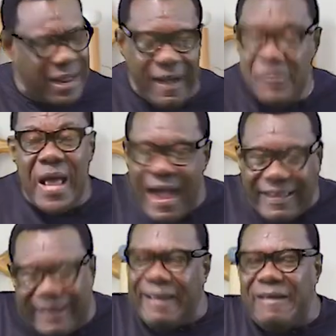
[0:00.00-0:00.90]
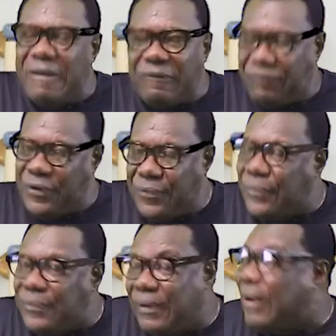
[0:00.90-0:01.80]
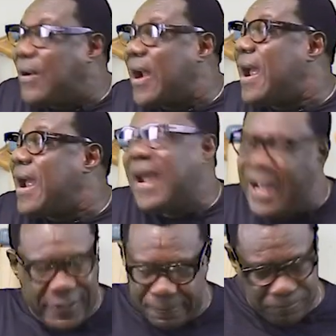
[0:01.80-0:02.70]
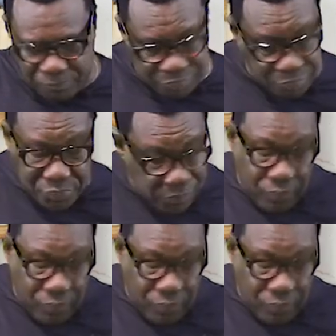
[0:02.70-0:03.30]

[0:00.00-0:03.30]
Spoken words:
I give you glory in